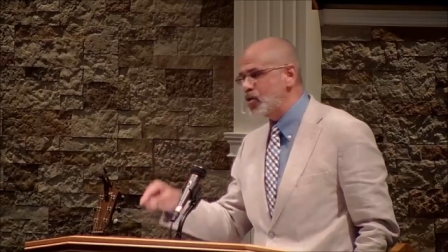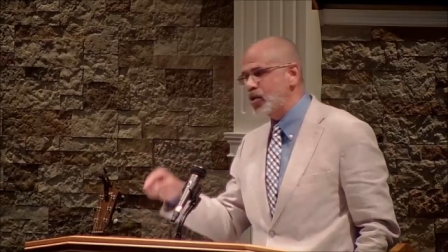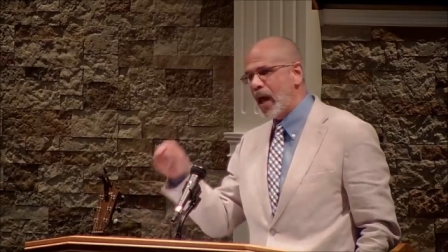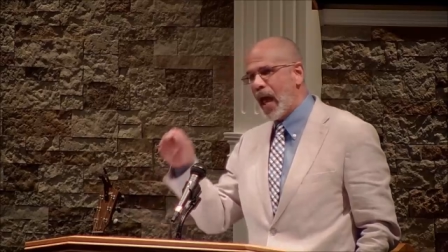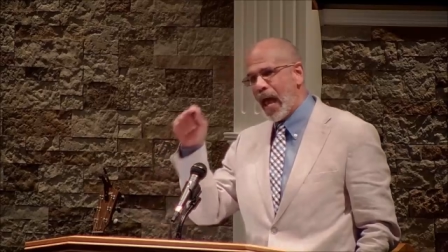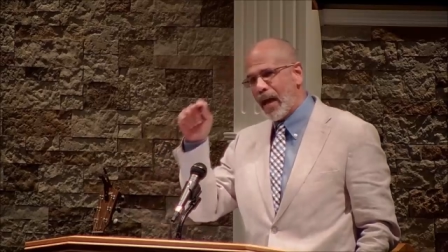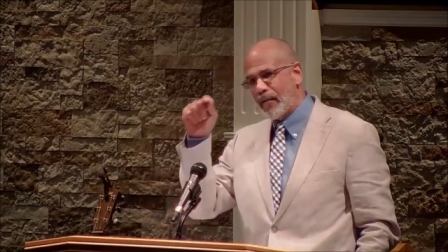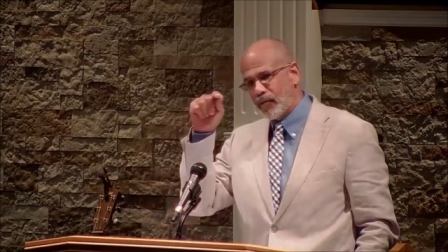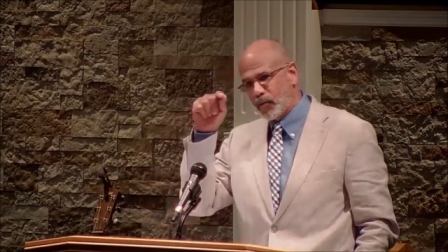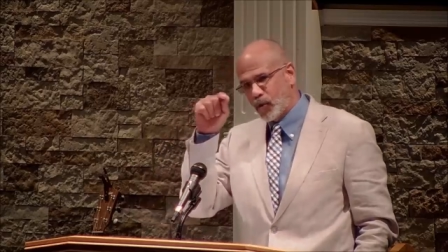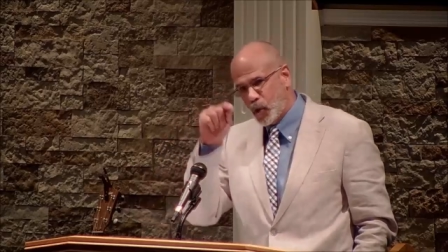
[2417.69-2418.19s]
to
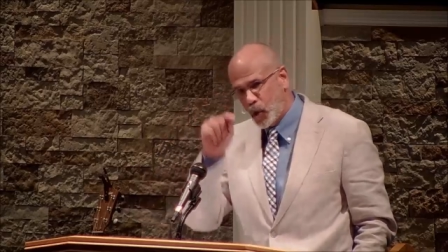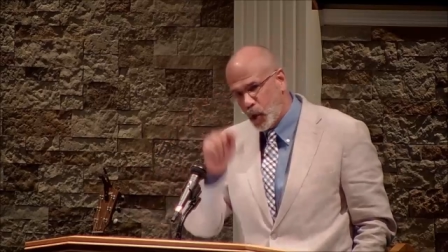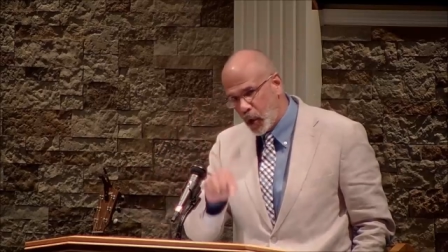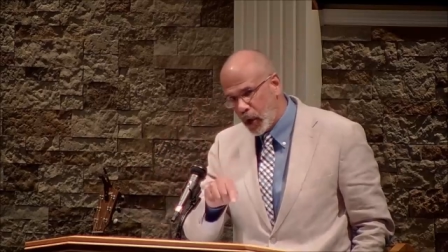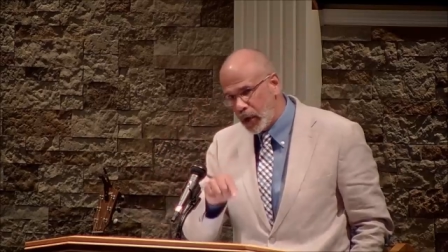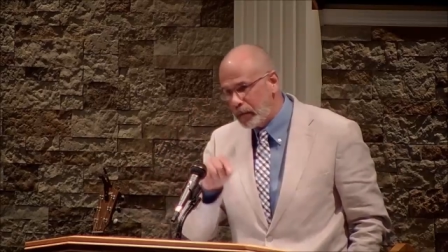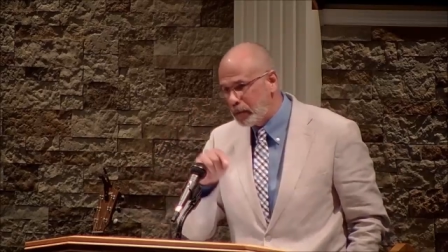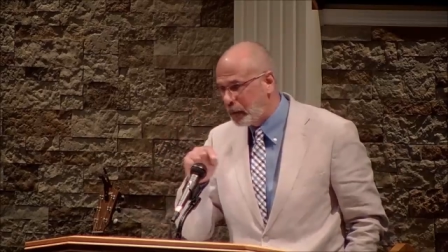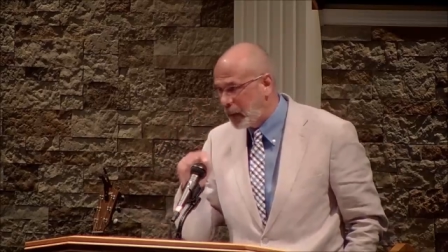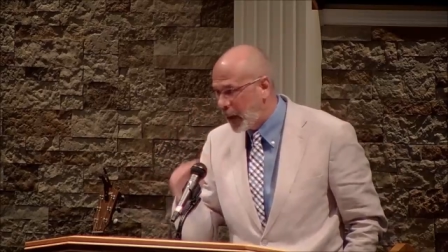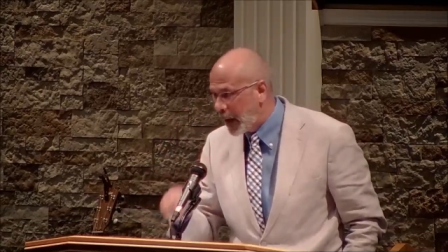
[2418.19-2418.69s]
have
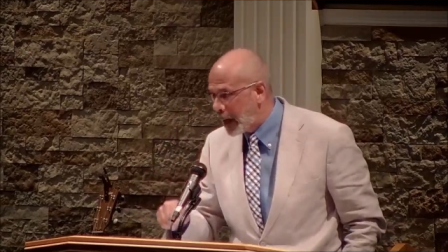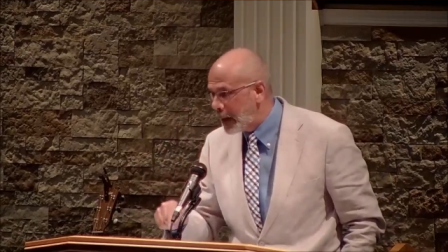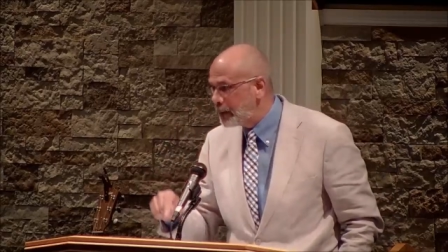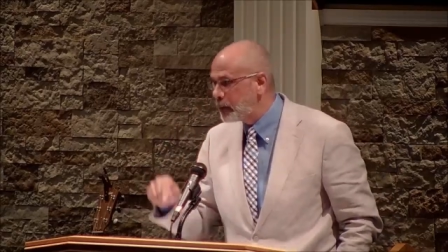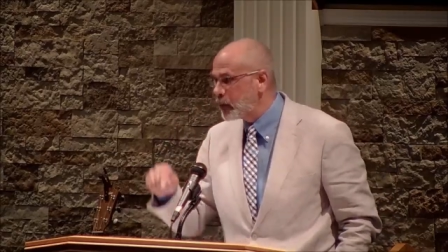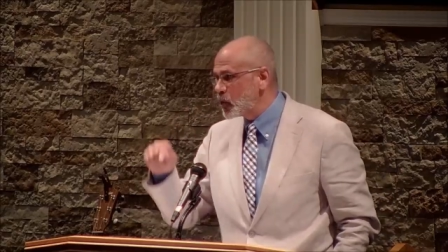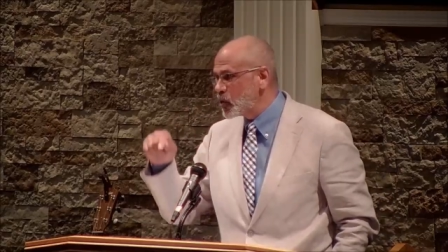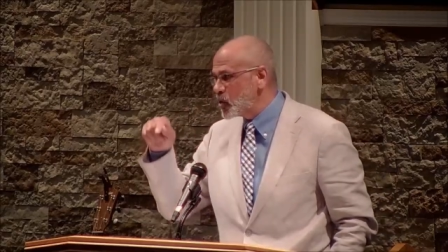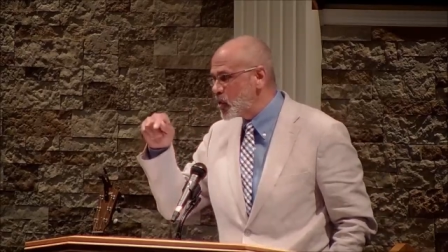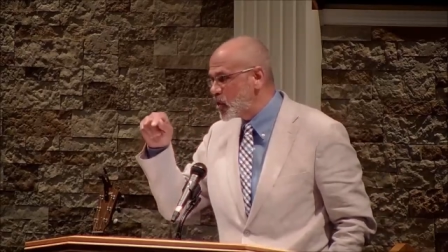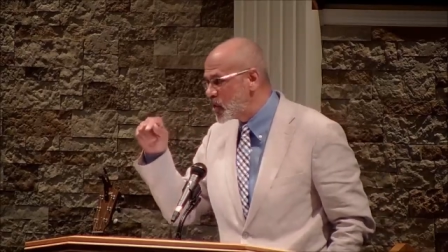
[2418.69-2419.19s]
good
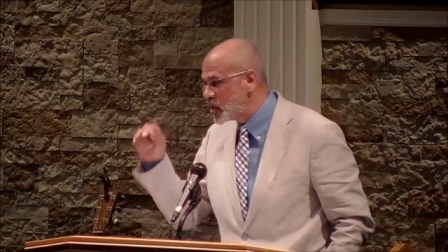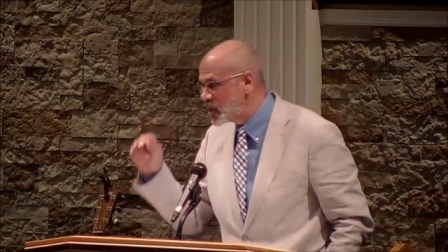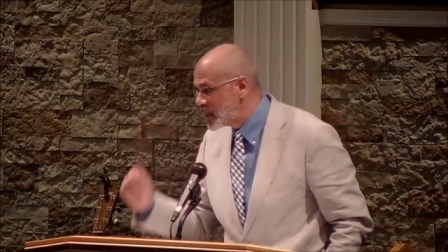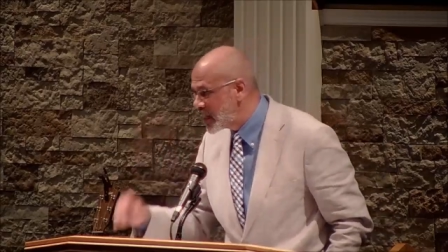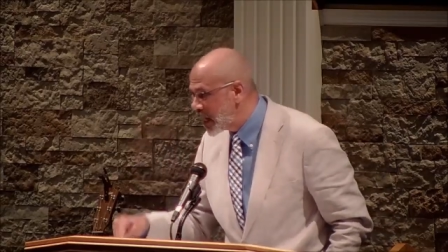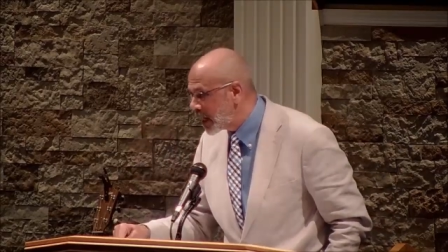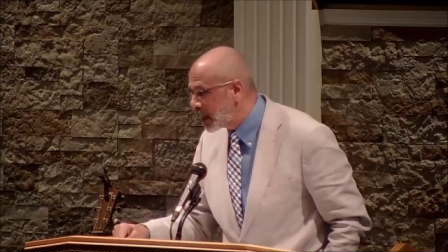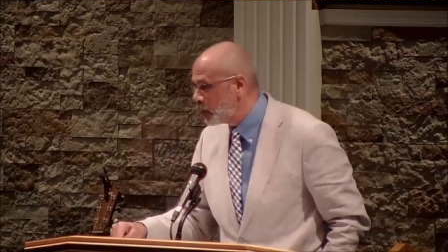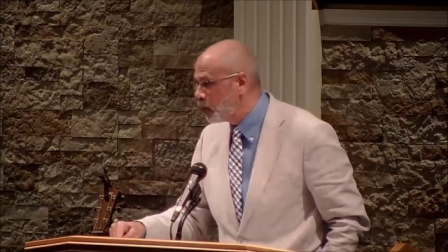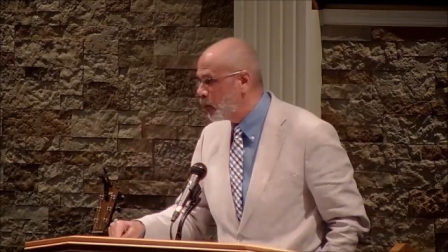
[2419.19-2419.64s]
people stick